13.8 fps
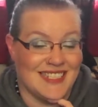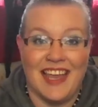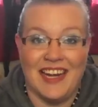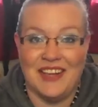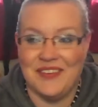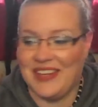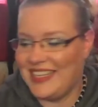
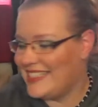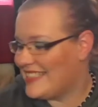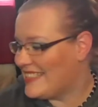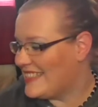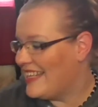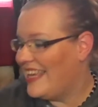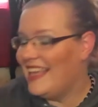Anyways,
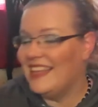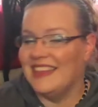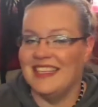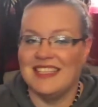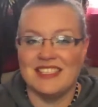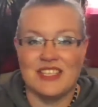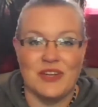
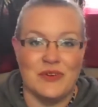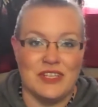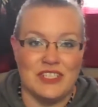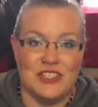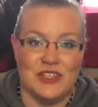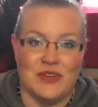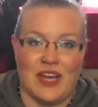let's go
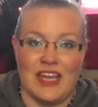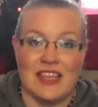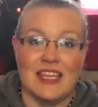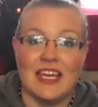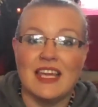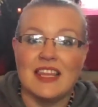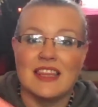into I
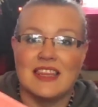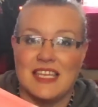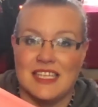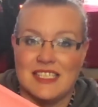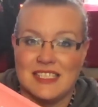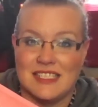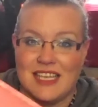think
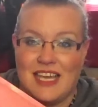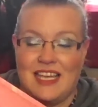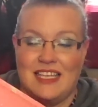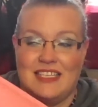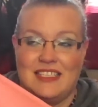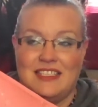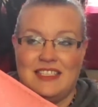this
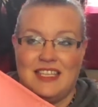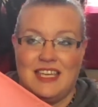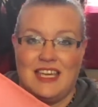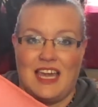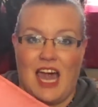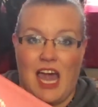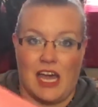is
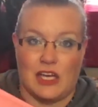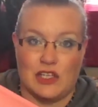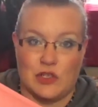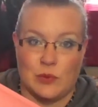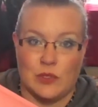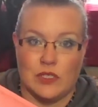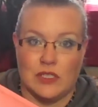the
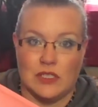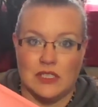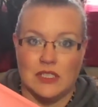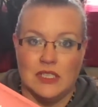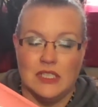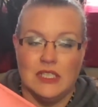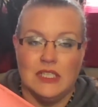
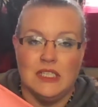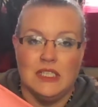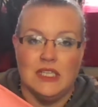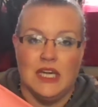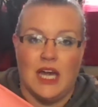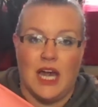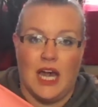actual
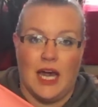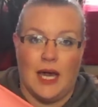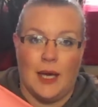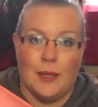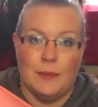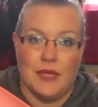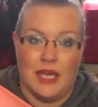
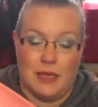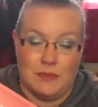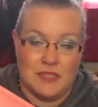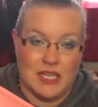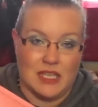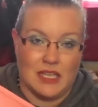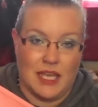um,
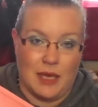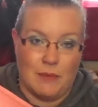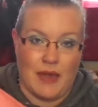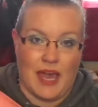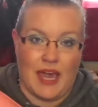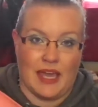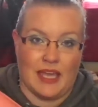Ipsy Glam
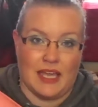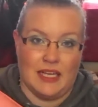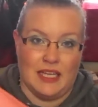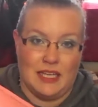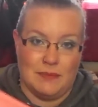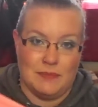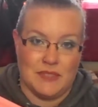Bag and
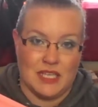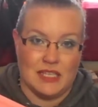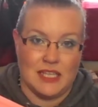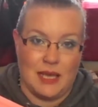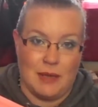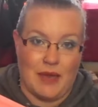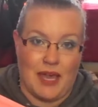Ipsy
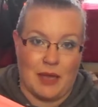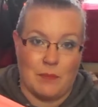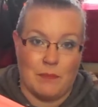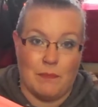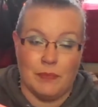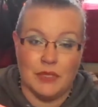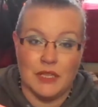Glam Bag
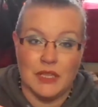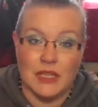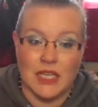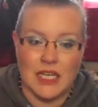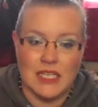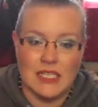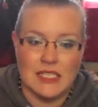
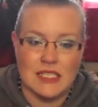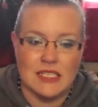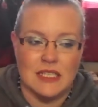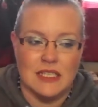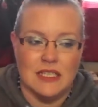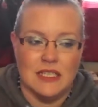Plus.